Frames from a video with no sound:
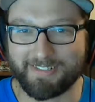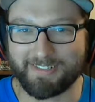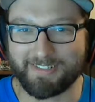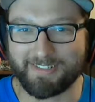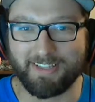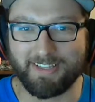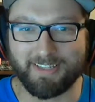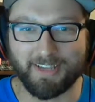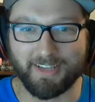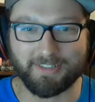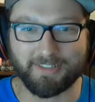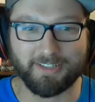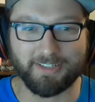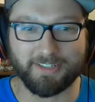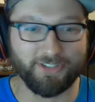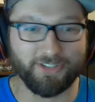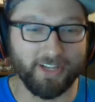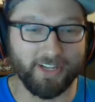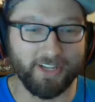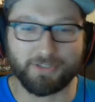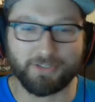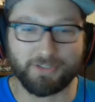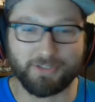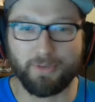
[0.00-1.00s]
he does a
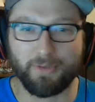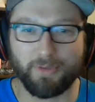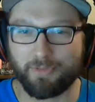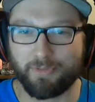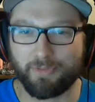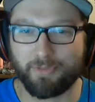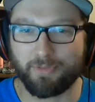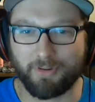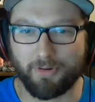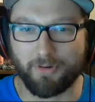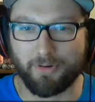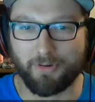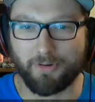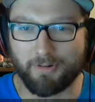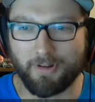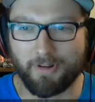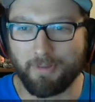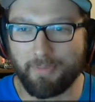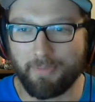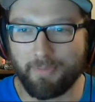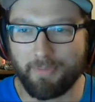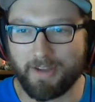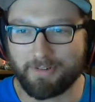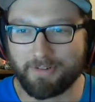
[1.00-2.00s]
jet sweep with
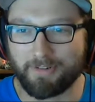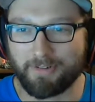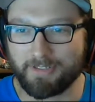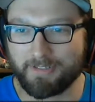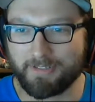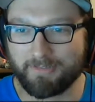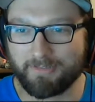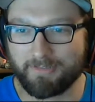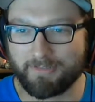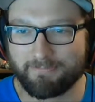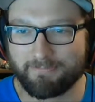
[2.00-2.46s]
Cordero Patterson.